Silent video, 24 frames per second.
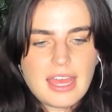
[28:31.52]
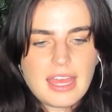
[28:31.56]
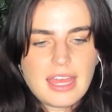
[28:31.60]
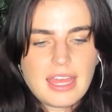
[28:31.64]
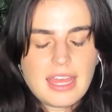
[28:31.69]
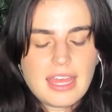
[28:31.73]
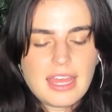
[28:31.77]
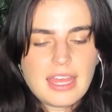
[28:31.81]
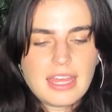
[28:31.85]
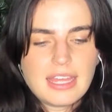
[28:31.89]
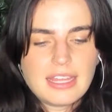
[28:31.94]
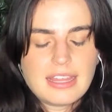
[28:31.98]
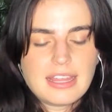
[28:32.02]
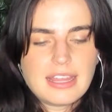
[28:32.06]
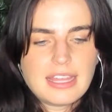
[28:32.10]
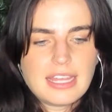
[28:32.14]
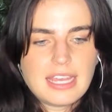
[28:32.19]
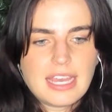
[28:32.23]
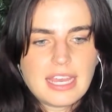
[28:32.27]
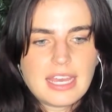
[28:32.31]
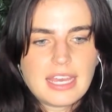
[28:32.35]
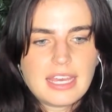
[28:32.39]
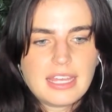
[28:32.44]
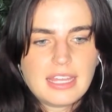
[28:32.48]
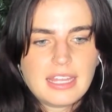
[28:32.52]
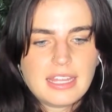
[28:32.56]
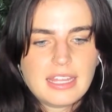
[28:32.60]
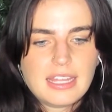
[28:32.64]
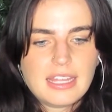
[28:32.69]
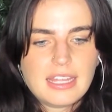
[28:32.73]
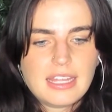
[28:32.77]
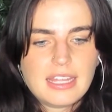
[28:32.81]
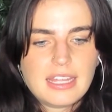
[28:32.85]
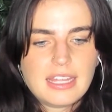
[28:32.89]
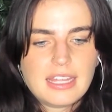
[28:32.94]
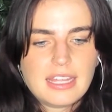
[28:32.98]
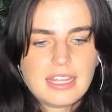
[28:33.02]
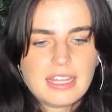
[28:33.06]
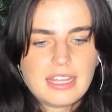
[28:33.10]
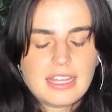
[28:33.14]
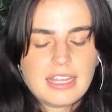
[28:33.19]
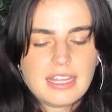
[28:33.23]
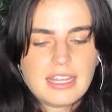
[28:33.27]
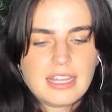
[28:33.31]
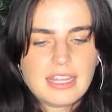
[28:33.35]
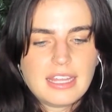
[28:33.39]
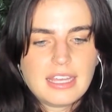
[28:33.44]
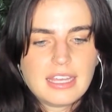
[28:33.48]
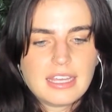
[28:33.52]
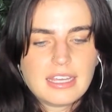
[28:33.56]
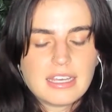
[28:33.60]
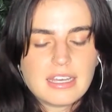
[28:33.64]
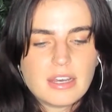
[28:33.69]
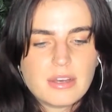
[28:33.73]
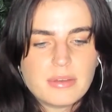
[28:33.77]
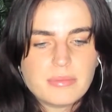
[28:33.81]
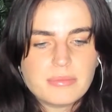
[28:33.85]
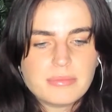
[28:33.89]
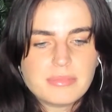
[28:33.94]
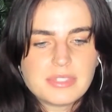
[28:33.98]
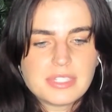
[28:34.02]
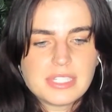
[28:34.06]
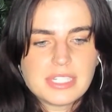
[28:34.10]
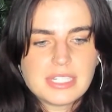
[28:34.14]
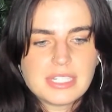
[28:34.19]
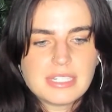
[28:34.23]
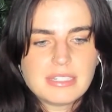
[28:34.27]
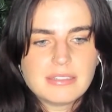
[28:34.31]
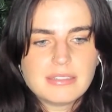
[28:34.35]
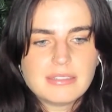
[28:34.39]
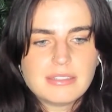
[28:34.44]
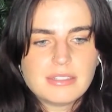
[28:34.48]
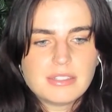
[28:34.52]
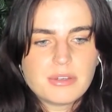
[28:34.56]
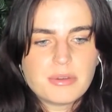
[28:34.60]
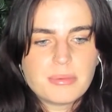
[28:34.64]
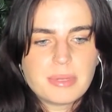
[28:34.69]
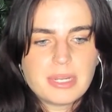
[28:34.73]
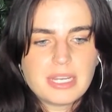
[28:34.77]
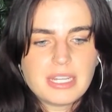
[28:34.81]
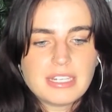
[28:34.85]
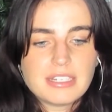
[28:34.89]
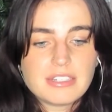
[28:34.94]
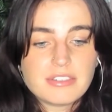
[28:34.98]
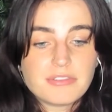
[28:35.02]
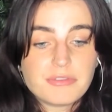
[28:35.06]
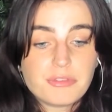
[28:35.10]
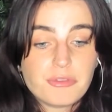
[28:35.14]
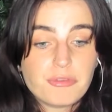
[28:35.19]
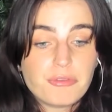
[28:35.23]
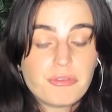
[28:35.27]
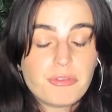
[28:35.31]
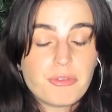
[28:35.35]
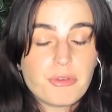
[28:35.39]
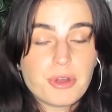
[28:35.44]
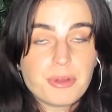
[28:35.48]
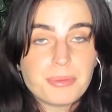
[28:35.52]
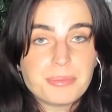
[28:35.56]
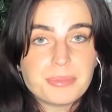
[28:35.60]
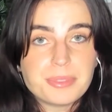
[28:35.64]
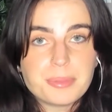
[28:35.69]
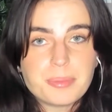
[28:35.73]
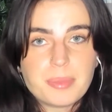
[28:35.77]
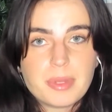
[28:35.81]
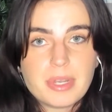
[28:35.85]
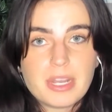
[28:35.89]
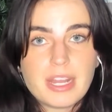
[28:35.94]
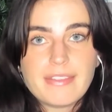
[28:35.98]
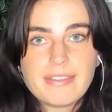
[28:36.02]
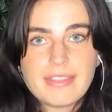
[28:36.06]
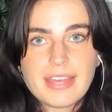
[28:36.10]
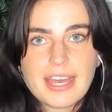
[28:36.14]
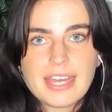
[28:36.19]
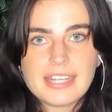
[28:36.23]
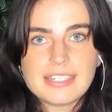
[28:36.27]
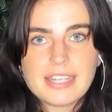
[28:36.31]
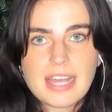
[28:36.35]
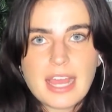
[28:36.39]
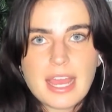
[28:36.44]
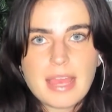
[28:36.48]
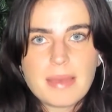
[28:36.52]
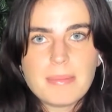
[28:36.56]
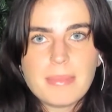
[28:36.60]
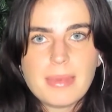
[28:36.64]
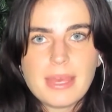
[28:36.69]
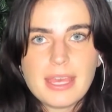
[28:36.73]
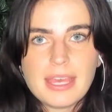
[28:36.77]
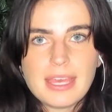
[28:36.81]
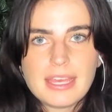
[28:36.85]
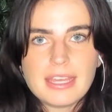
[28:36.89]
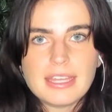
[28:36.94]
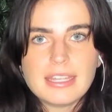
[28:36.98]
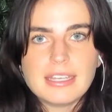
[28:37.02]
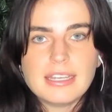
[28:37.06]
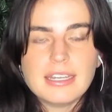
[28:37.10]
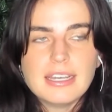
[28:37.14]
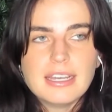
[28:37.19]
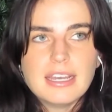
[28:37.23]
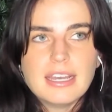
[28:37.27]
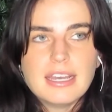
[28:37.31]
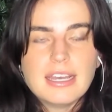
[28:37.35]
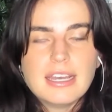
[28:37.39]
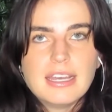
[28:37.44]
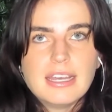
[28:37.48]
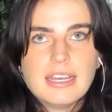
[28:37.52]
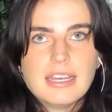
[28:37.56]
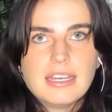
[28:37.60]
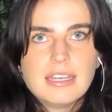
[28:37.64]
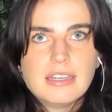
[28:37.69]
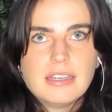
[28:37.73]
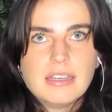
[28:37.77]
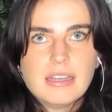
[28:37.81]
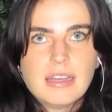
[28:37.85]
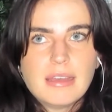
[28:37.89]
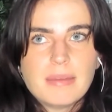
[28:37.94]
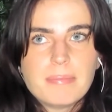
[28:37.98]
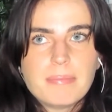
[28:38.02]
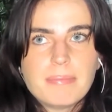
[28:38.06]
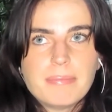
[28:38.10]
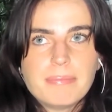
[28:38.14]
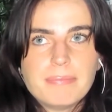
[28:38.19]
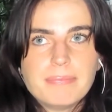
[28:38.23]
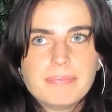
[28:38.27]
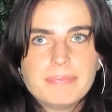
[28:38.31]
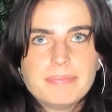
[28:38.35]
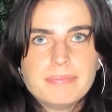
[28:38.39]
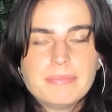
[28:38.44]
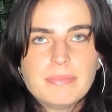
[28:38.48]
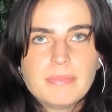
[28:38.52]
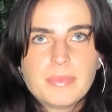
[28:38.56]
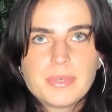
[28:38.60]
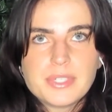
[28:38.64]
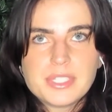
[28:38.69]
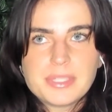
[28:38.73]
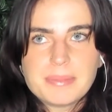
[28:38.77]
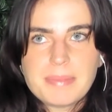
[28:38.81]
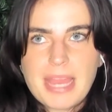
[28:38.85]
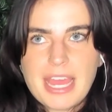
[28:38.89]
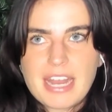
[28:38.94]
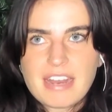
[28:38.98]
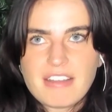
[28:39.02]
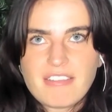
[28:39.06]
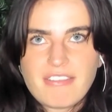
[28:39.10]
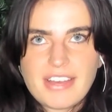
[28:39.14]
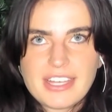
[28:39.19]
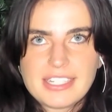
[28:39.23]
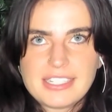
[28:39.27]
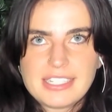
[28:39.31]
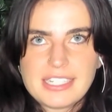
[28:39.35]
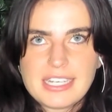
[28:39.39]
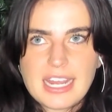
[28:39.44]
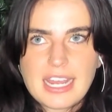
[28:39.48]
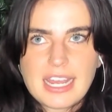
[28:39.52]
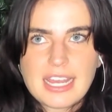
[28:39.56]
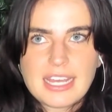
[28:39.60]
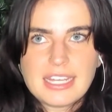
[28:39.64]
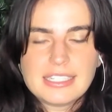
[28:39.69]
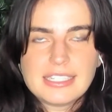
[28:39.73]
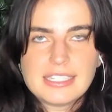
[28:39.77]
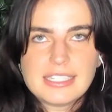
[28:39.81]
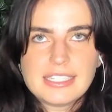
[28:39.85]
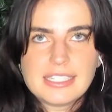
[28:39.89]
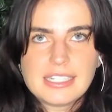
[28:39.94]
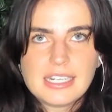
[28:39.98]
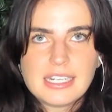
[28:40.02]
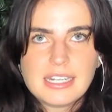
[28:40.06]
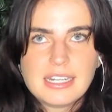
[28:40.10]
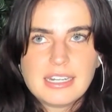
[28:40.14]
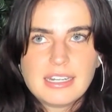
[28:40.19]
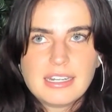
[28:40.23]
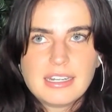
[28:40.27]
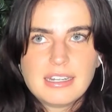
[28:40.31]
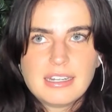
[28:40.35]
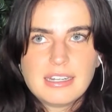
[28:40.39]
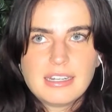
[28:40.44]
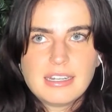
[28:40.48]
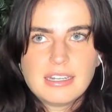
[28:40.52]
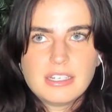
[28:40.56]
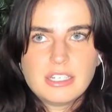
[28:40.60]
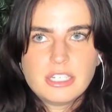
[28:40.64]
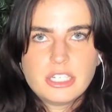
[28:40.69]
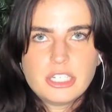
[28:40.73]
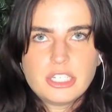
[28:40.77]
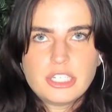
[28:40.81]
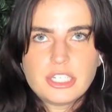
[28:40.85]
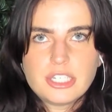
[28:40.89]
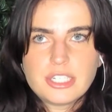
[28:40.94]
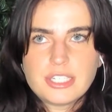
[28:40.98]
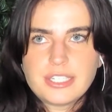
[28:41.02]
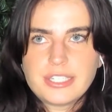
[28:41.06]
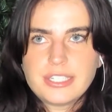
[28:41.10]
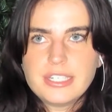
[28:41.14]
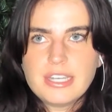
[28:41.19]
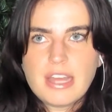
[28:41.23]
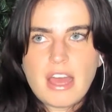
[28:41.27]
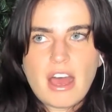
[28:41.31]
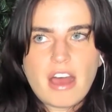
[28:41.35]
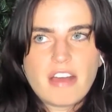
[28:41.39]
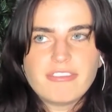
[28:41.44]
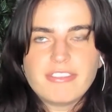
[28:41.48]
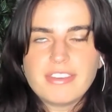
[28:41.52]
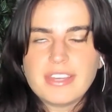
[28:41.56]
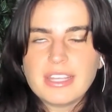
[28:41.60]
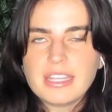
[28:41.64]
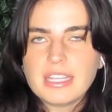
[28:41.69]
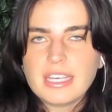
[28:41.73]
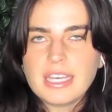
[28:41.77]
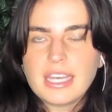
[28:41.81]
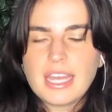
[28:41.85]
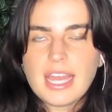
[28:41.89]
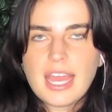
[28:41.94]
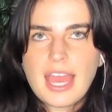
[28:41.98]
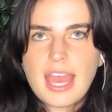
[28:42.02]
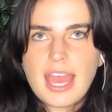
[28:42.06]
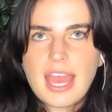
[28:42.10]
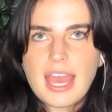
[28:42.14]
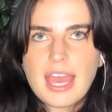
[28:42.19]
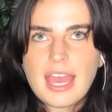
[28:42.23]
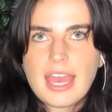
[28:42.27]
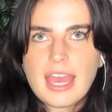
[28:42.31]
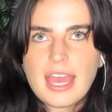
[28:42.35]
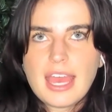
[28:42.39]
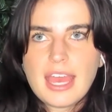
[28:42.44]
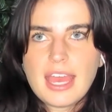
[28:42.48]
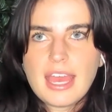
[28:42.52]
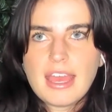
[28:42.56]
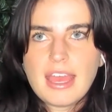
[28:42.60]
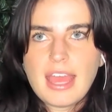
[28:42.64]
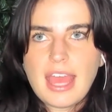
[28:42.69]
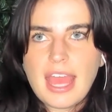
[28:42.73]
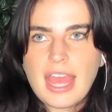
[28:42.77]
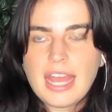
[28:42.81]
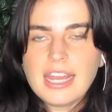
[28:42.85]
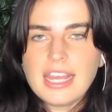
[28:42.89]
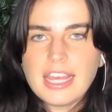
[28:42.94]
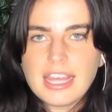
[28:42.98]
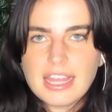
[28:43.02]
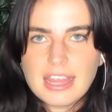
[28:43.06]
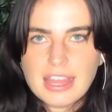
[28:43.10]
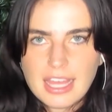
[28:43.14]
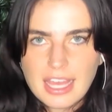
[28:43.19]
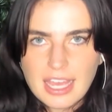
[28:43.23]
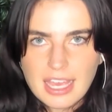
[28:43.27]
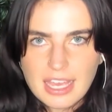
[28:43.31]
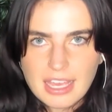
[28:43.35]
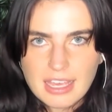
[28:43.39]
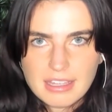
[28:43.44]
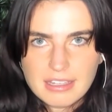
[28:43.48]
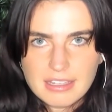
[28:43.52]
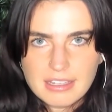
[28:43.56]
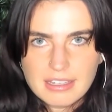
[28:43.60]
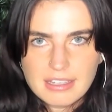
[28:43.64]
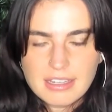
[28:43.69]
I think it comes in so many different forms, but at that time it was manifesting as just not feeling anything.